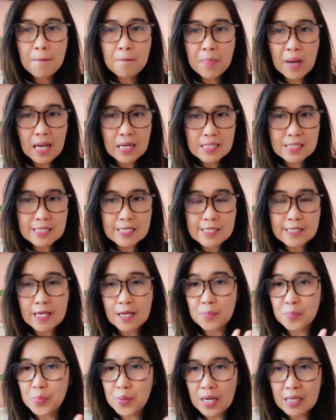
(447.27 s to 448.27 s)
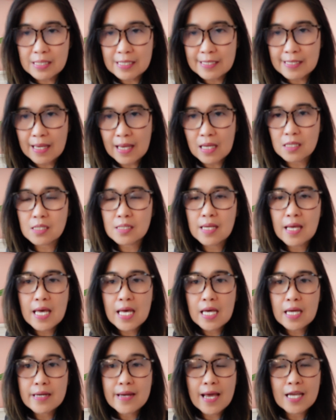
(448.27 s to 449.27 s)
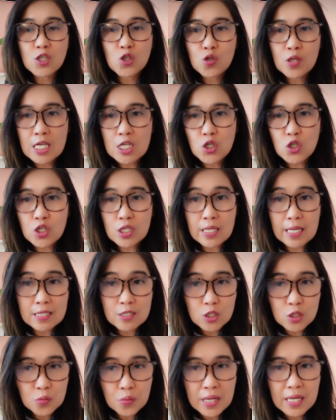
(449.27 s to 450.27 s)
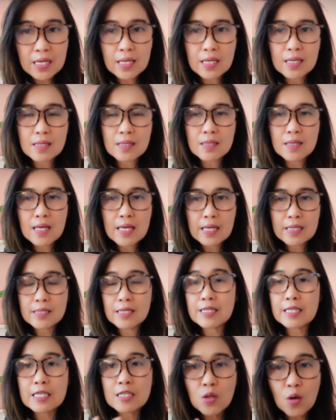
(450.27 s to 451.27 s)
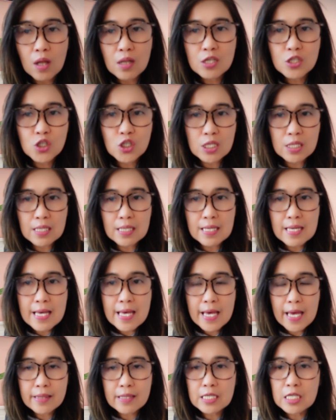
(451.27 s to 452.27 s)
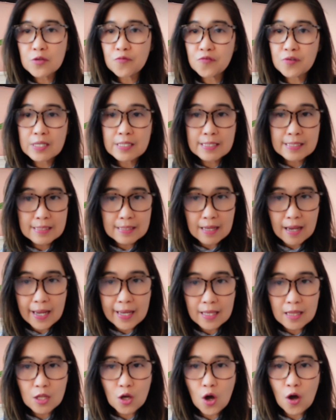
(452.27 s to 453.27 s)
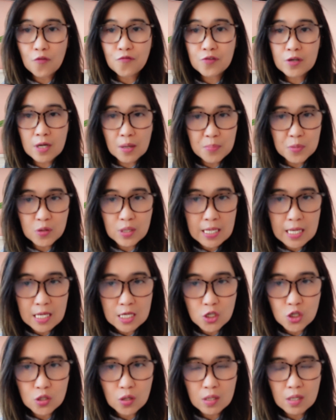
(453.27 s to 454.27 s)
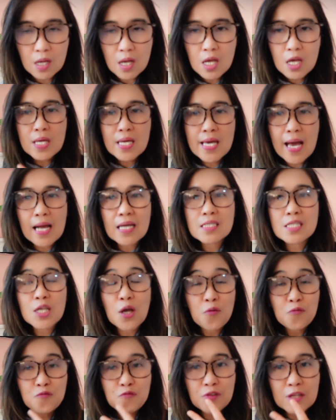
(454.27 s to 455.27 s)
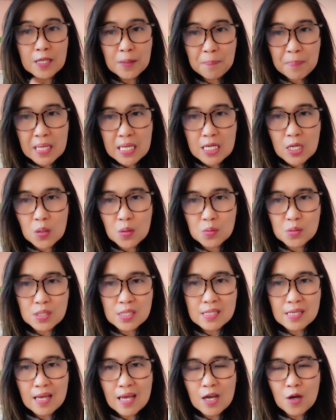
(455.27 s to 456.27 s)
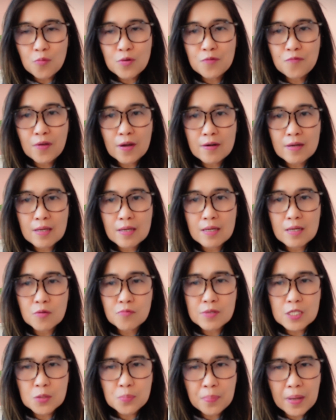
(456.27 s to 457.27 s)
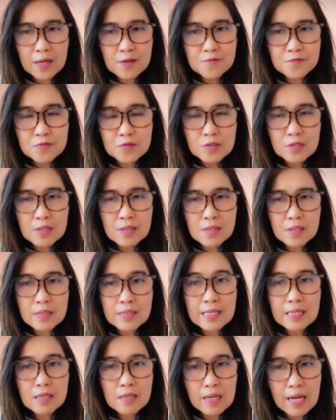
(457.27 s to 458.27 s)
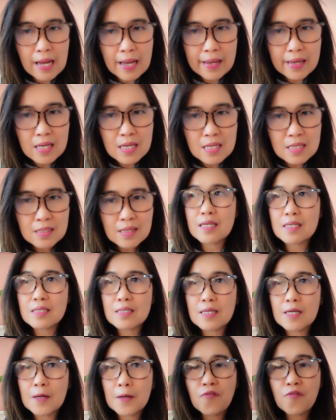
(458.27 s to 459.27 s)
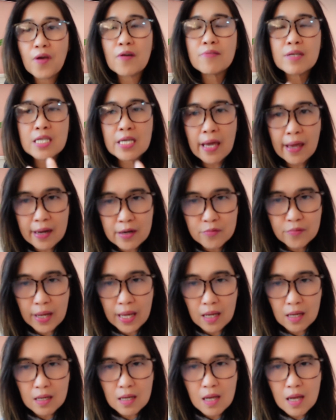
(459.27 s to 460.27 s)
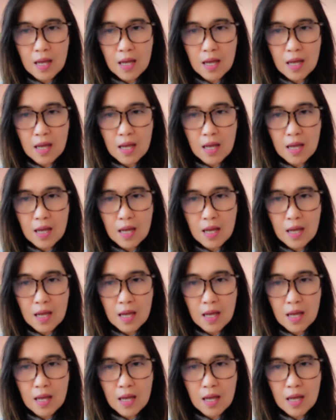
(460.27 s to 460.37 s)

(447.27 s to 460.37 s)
policies and practices, the education and training, the technology, and the different style of communication. We as Filipinos were very respectful, kind, and very caring.